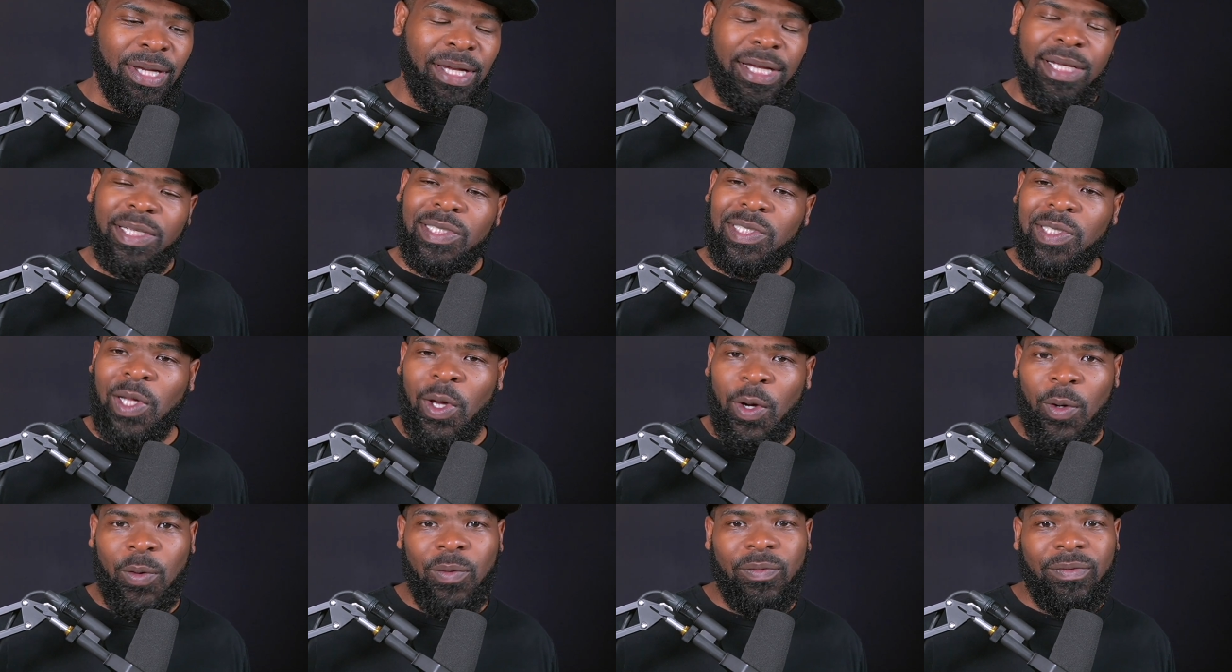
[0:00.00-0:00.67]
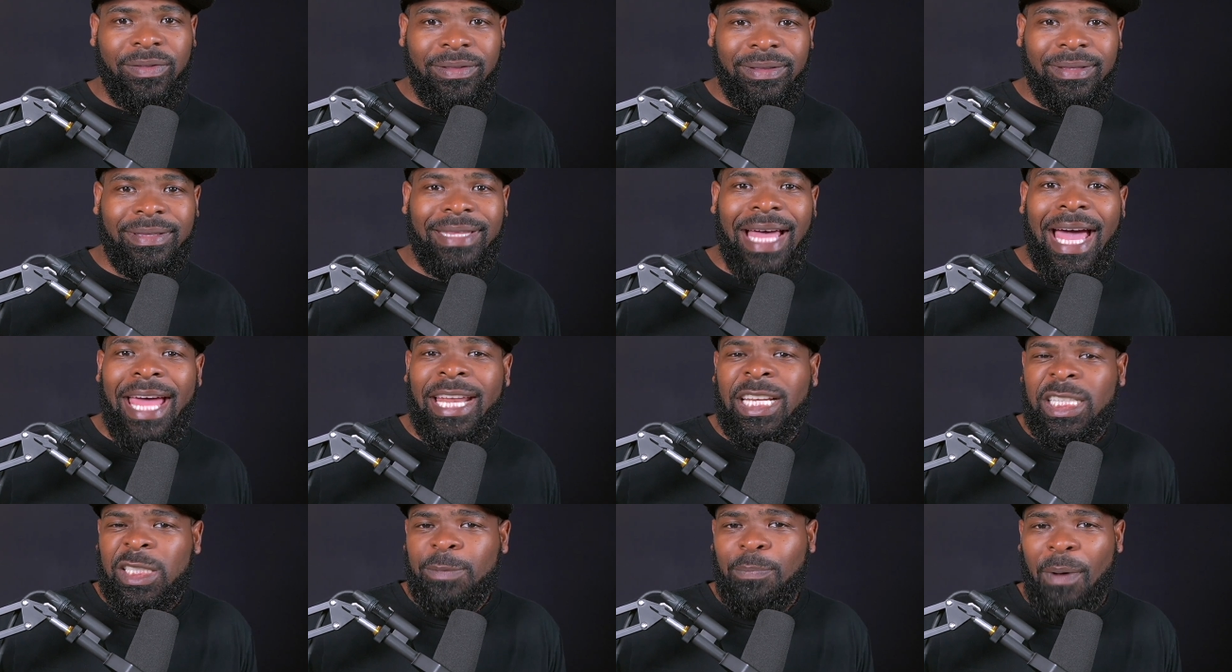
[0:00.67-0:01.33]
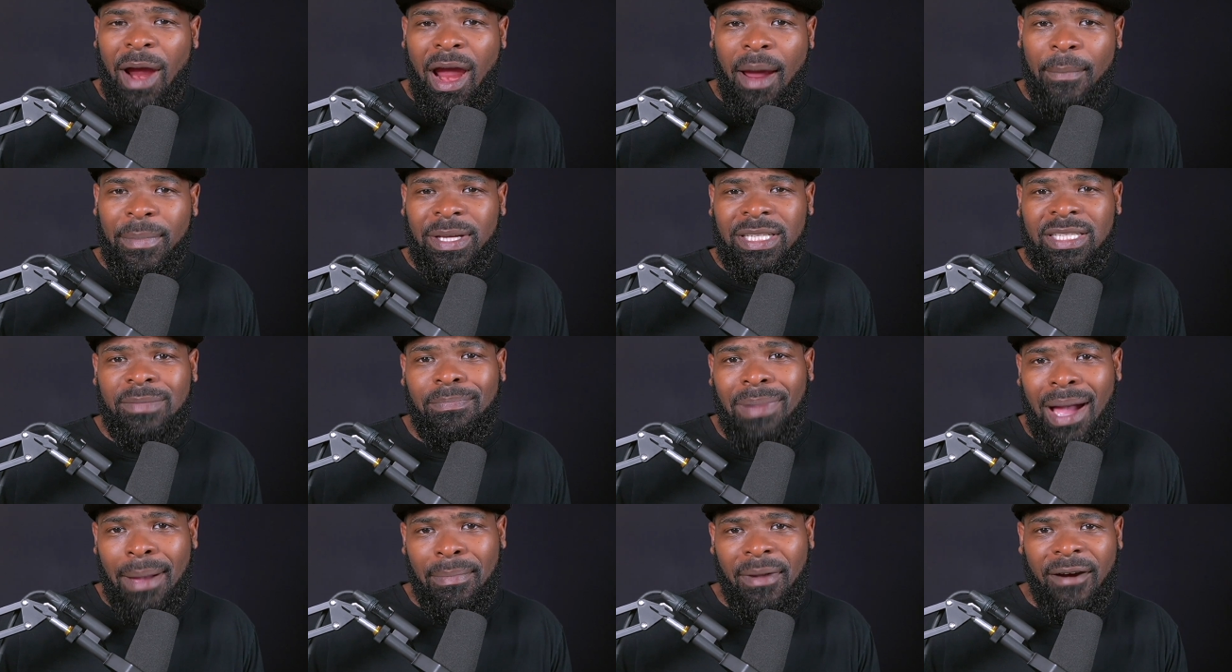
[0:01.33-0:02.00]
So that inspired me to
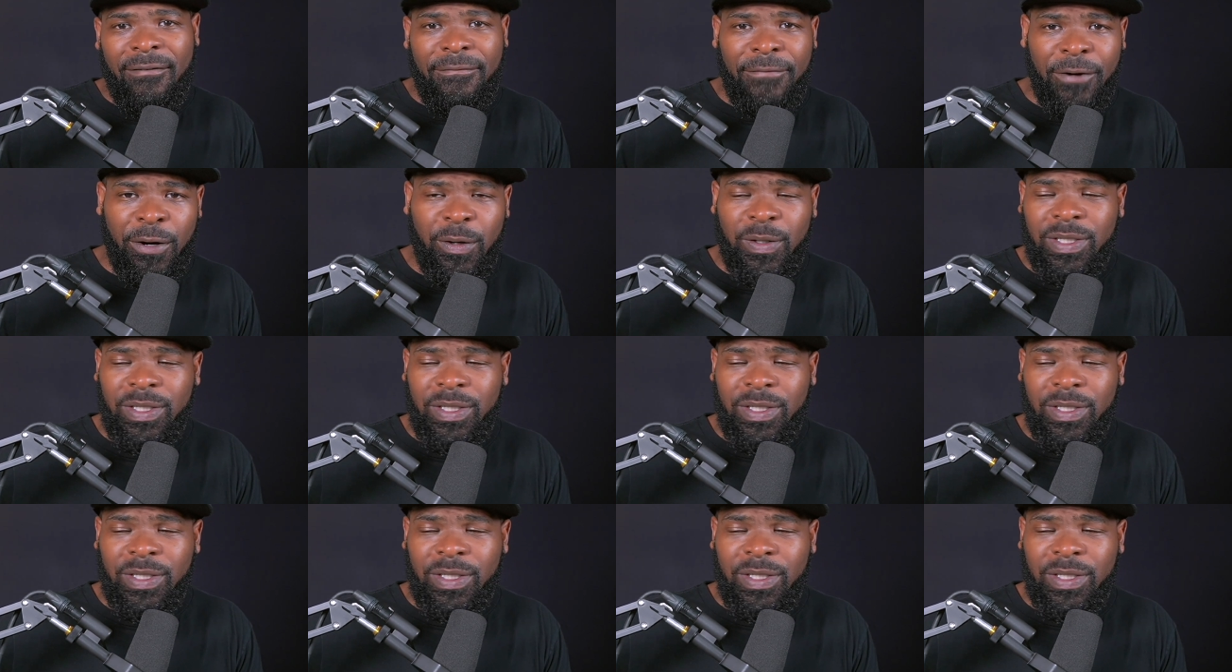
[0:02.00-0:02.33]
buy my first